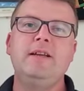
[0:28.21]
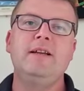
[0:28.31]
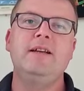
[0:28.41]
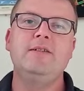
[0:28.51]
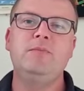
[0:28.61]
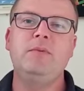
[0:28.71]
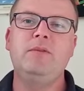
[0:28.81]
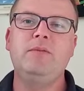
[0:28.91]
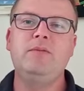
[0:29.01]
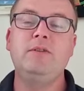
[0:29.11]
It's a
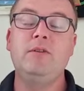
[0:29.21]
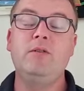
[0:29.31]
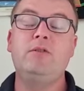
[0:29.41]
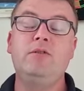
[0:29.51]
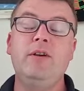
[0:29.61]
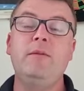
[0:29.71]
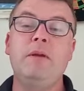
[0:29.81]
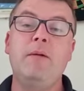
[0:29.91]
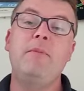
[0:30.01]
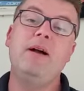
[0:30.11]
bit, you know, the three of them
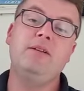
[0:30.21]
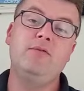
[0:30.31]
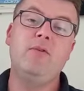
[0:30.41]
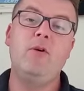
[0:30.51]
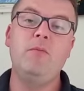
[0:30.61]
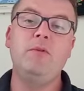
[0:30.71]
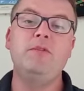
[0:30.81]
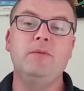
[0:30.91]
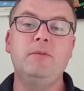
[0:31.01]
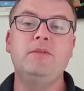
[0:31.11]
came back to form,
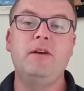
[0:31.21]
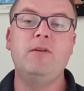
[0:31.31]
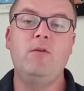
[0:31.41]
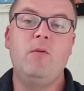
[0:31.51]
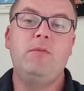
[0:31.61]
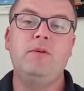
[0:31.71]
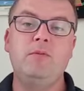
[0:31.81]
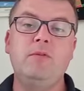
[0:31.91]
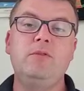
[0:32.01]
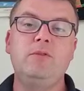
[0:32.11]
which I was kind of hoping they
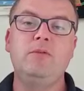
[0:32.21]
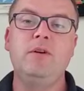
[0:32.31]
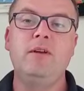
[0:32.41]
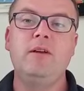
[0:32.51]
would do,